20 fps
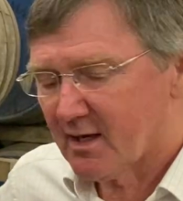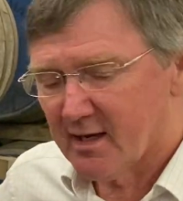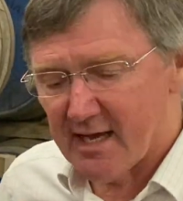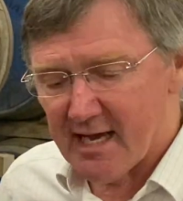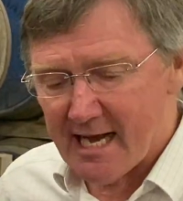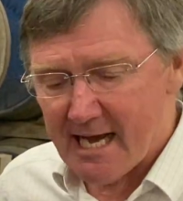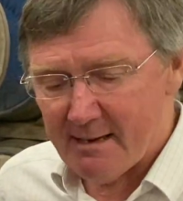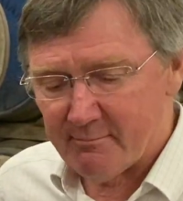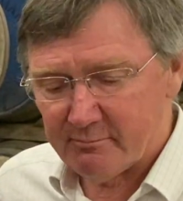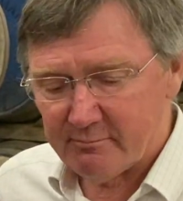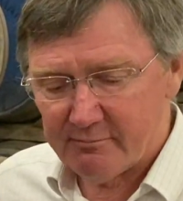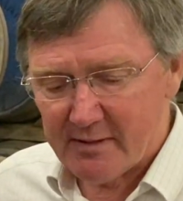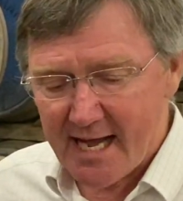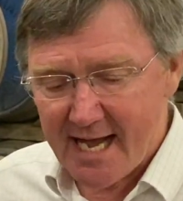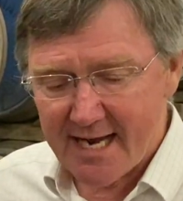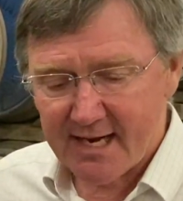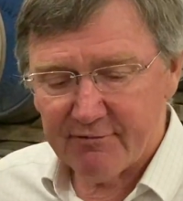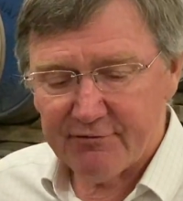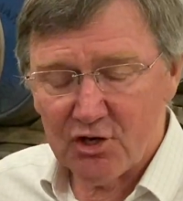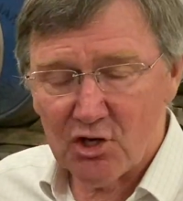
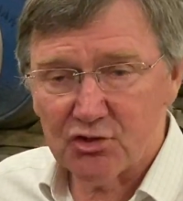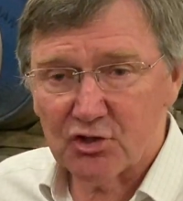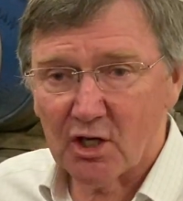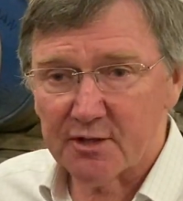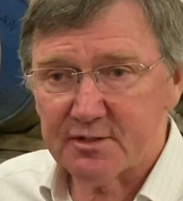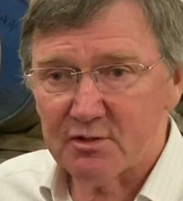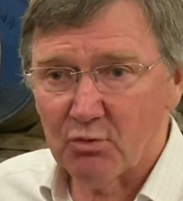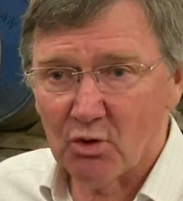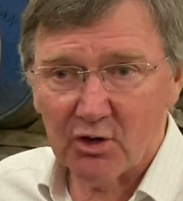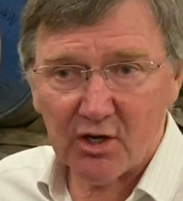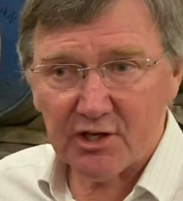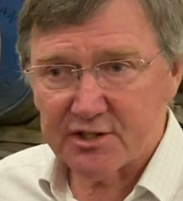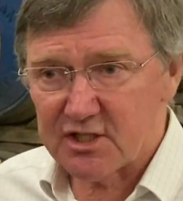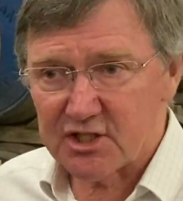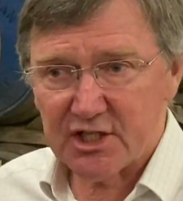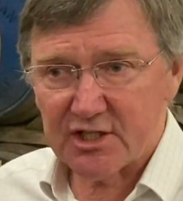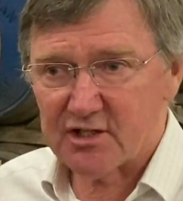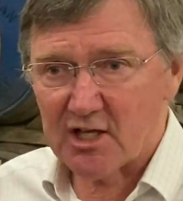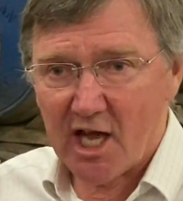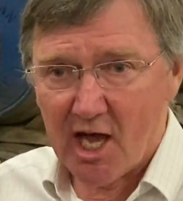add a few drops of water because it
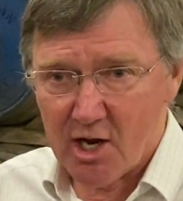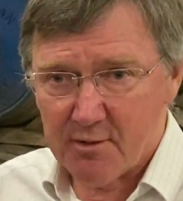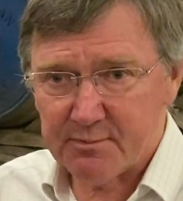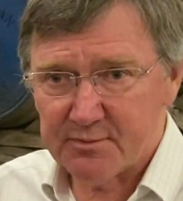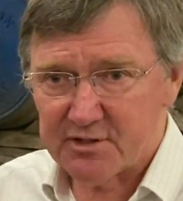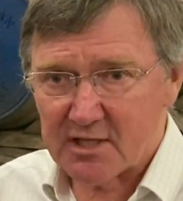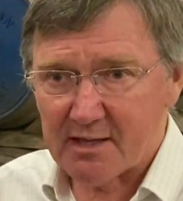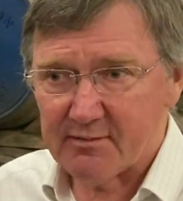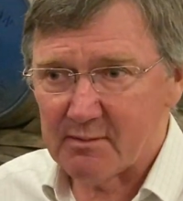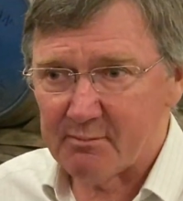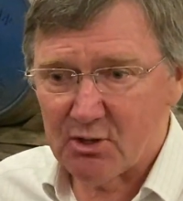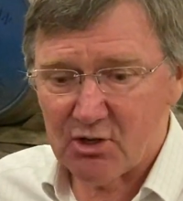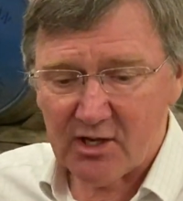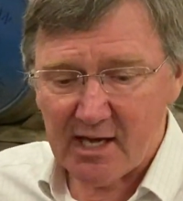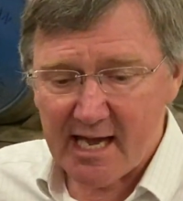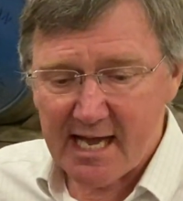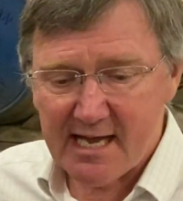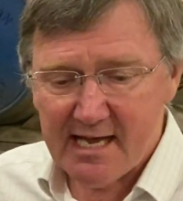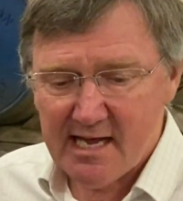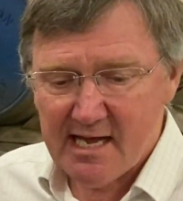just opens up the
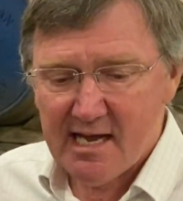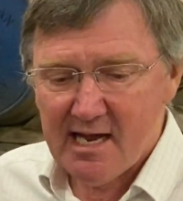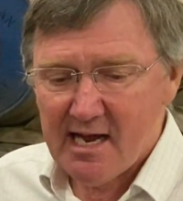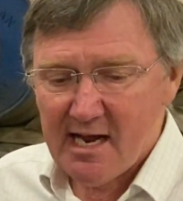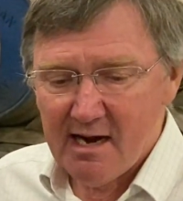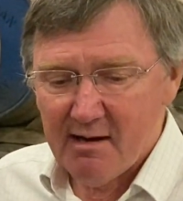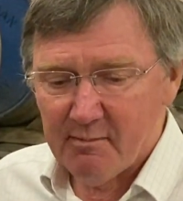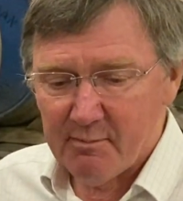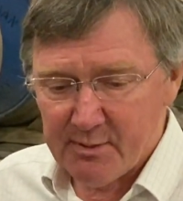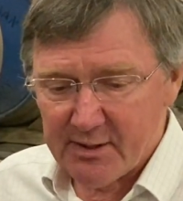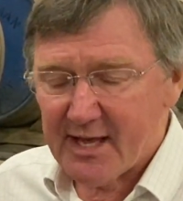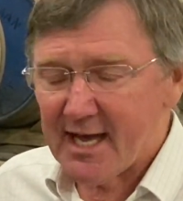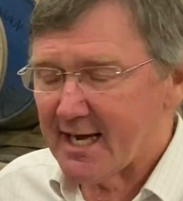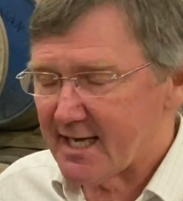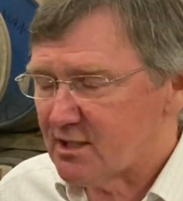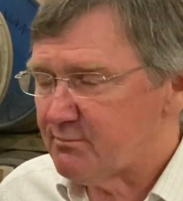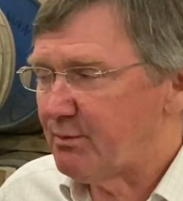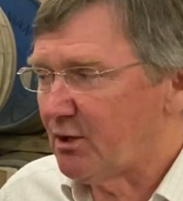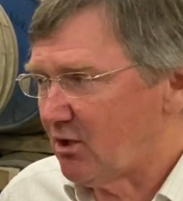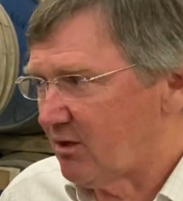bouquet, but that
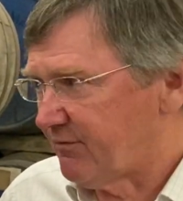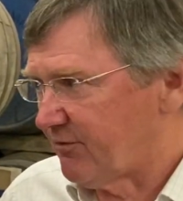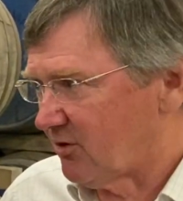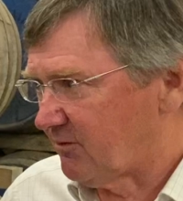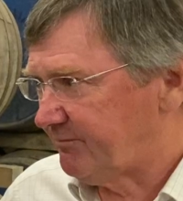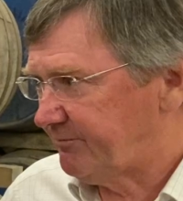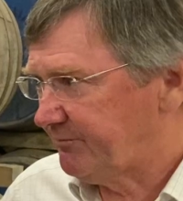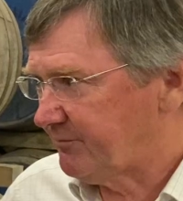is beautiful.